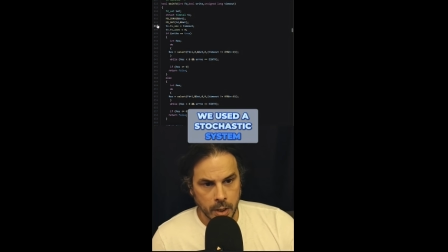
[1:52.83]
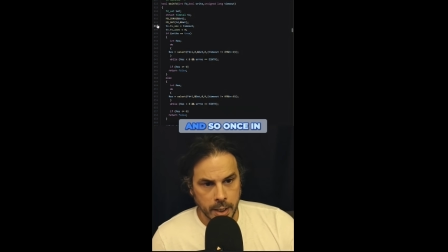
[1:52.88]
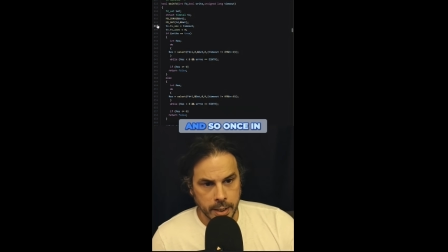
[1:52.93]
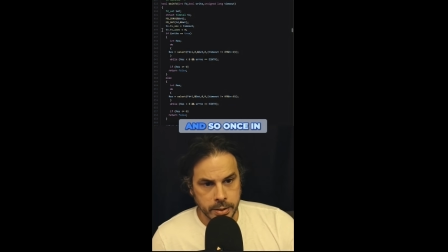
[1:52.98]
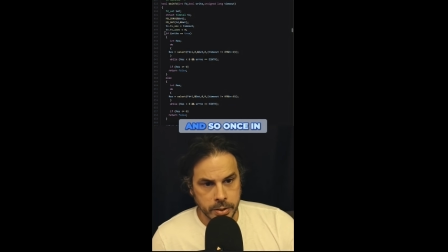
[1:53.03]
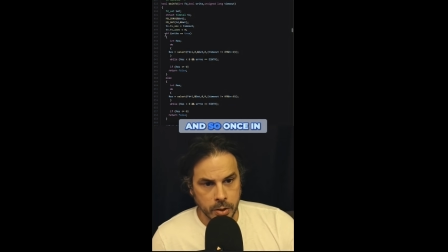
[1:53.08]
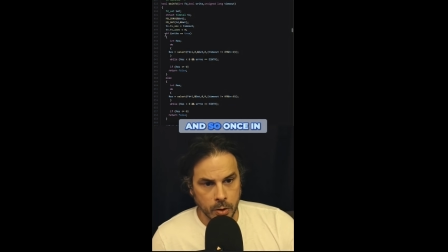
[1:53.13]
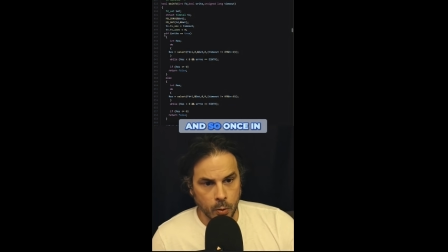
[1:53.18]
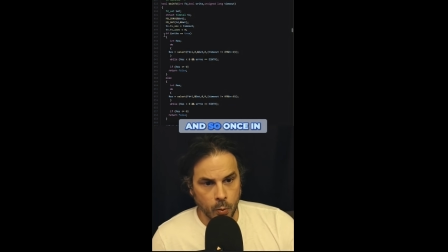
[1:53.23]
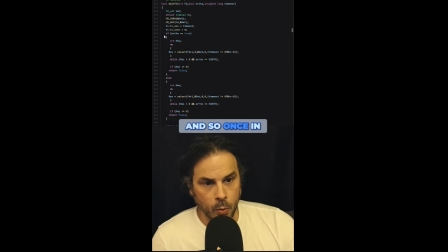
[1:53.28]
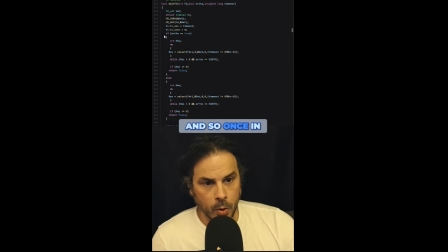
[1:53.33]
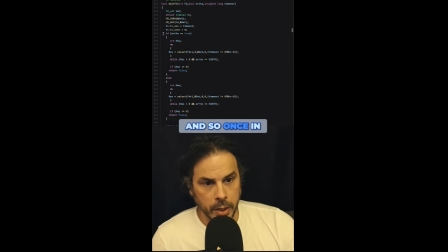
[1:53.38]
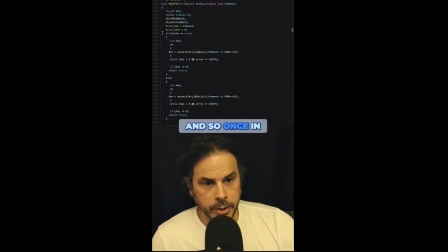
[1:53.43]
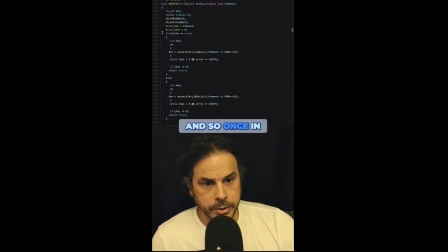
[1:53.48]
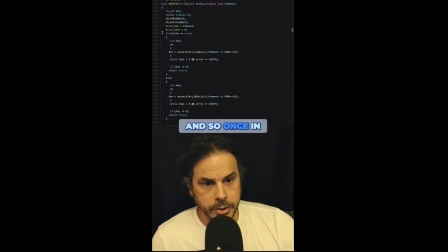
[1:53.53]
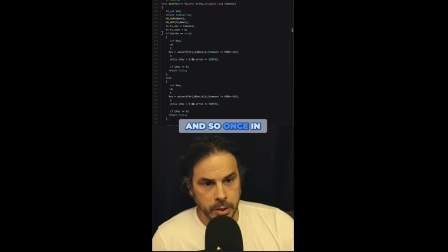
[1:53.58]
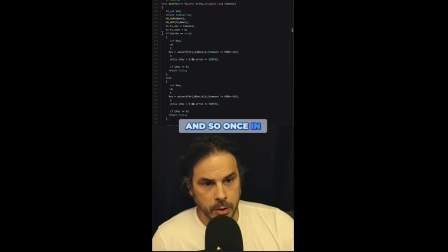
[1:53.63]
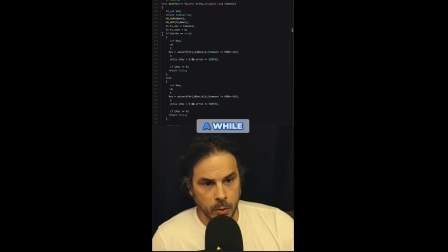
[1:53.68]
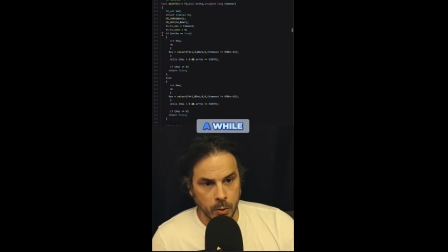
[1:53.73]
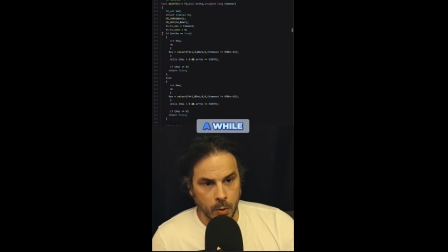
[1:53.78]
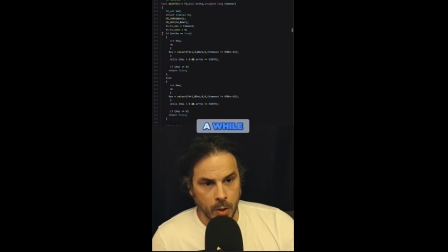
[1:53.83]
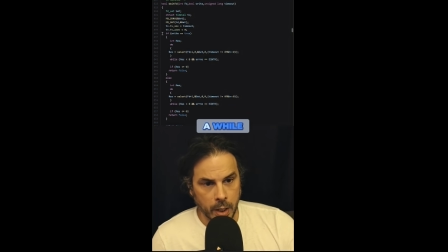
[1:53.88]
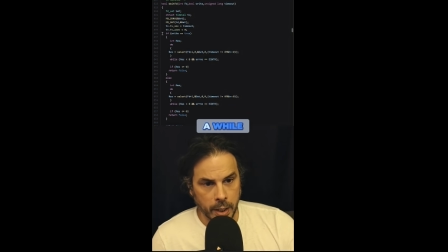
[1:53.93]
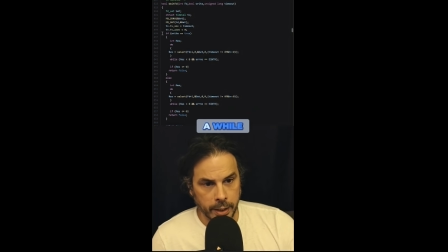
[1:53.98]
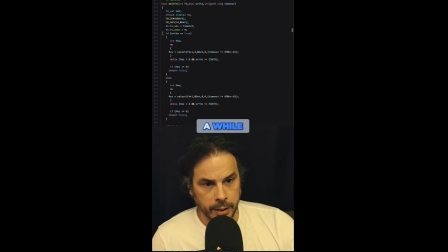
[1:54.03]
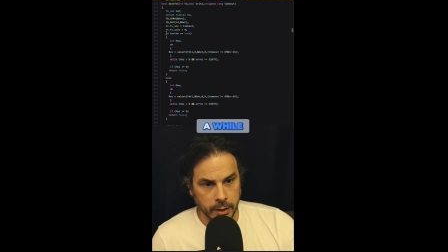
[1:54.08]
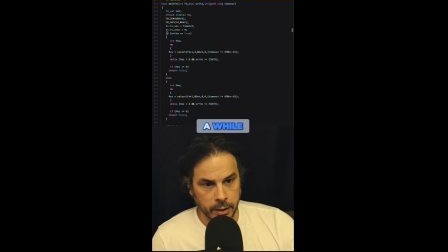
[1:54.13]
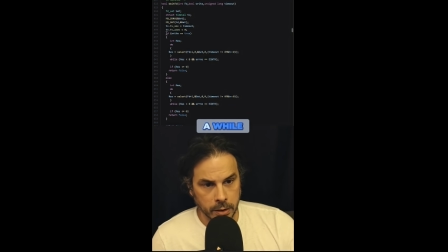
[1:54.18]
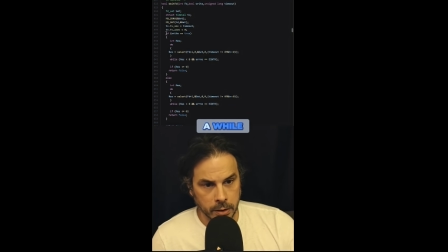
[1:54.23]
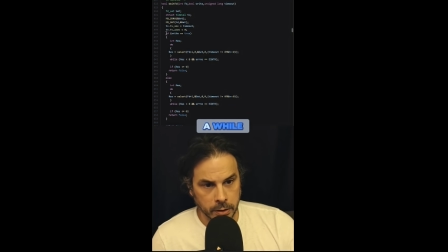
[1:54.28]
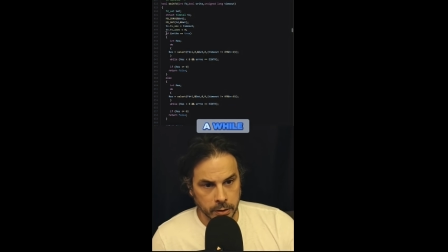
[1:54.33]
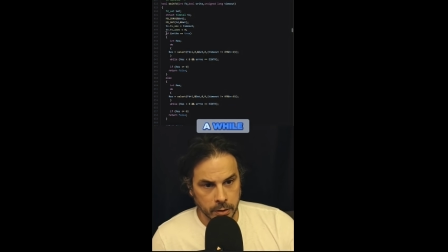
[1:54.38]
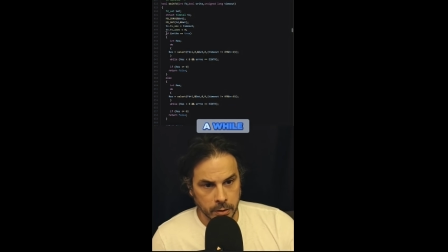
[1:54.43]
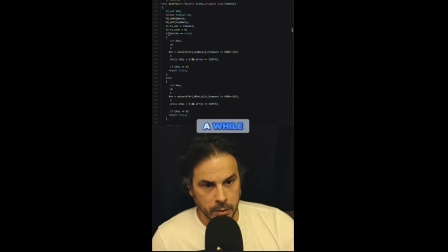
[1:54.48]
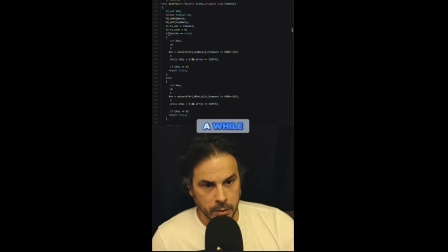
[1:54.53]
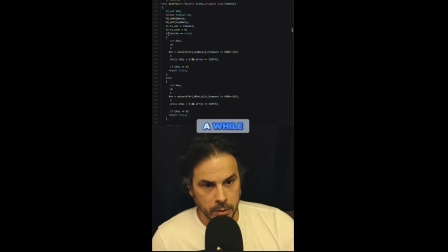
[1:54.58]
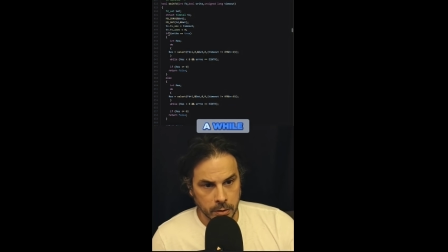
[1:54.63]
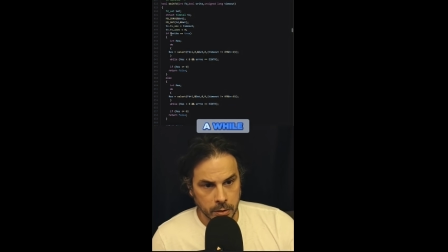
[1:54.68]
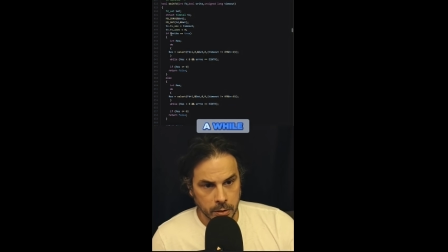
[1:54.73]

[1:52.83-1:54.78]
and so once in a while,